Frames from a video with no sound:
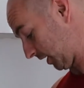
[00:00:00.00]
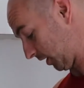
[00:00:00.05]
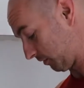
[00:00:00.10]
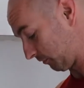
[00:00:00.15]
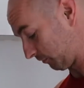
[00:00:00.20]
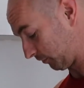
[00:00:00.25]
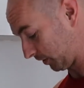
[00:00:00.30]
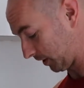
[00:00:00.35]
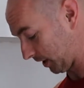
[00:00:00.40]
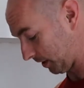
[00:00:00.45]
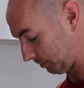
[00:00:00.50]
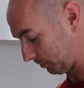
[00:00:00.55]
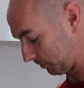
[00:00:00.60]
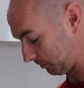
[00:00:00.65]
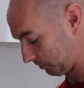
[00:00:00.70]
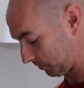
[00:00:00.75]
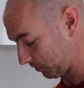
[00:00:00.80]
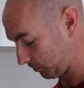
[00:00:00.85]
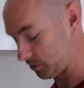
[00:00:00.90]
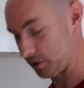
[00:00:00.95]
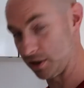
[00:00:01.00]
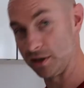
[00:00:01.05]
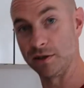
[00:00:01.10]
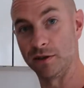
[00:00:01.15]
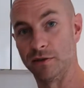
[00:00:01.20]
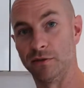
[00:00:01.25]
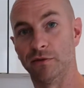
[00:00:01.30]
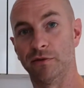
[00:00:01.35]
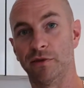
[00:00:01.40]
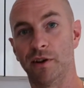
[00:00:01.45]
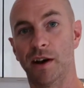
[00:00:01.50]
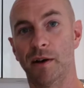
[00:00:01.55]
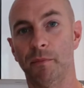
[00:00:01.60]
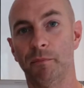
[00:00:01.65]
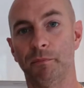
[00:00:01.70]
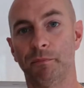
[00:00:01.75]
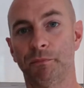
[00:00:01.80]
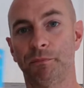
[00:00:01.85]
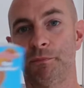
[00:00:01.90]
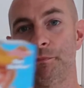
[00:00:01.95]
to go for a couple of boxes of
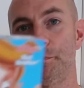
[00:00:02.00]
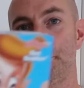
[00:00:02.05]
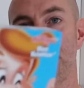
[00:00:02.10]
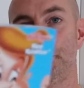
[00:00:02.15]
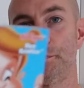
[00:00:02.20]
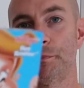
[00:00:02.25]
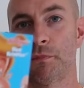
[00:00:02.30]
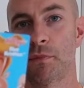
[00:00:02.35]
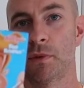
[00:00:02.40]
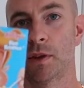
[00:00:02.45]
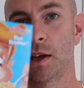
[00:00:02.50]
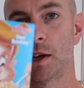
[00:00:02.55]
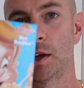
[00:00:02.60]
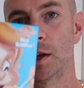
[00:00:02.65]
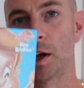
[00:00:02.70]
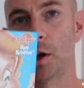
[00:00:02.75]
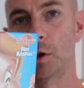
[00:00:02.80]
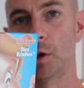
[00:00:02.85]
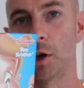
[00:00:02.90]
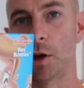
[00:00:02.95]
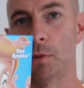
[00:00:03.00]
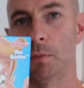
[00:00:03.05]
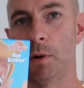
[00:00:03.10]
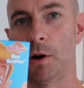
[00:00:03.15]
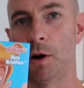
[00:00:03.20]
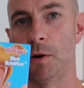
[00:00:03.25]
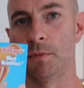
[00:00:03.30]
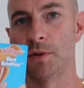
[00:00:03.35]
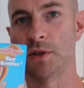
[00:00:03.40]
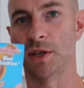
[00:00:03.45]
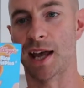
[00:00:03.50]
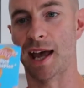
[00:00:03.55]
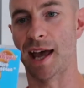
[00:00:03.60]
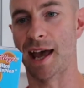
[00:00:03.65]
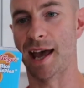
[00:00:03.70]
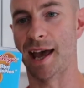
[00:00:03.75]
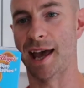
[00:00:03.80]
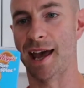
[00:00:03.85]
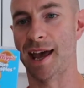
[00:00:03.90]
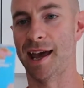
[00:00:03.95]
Cocoa Pops
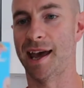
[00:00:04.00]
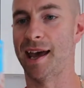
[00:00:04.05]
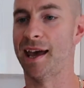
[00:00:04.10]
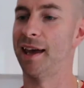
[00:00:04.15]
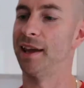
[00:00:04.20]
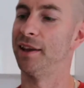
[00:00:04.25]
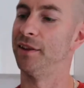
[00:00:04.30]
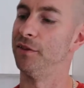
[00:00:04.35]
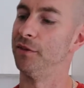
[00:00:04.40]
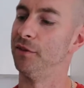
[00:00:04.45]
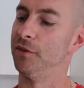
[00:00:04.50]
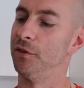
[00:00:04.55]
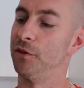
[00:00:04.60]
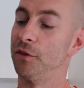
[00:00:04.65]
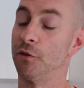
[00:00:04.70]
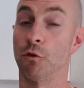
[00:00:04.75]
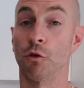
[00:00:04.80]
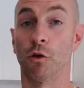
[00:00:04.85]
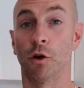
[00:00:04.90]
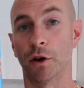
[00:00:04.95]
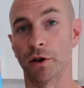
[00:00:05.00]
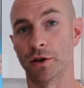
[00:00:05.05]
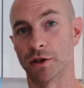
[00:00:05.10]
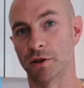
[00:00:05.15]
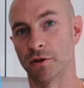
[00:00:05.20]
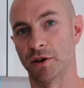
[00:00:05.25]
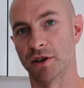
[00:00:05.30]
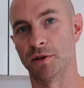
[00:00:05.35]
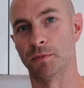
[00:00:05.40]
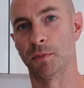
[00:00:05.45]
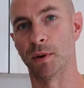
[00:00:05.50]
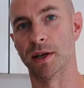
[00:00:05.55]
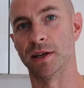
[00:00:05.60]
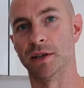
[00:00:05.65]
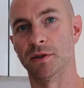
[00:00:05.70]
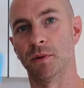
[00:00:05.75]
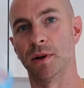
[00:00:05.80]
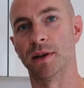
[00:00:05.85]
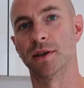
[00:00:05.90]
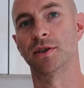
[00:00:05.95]
and Rice
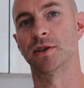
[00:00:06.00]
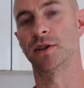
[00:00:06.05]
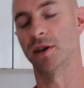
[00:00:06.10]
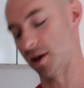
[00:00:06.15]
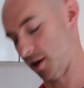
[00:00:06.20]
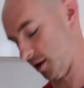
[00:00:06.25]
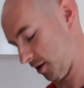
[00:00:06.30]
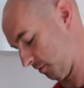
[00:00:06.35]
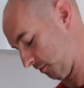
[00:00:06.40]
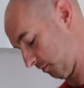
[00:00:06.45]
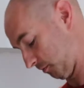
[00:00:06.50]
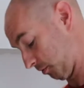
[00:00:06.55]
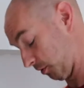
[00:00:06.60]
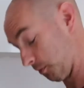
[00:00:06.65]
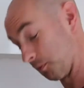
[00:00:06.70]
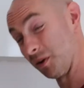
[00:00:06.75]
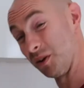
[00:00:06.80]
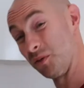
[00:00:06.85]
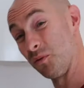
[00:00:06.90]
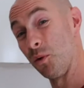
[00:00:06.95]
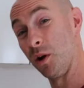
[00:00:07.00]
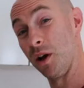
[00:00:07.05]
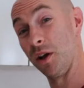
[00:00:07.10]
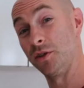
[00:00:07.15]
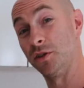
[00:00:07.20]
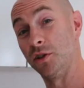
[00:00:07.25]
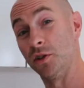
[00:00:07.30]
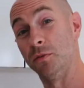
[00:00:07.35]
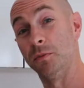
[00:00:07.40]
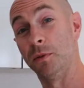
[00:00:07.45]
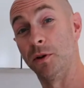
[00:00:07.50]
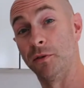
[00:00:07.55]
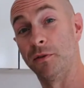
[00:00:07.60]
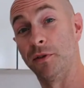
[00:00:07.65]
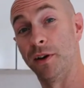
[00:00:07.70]
Krispies, which probably were two of my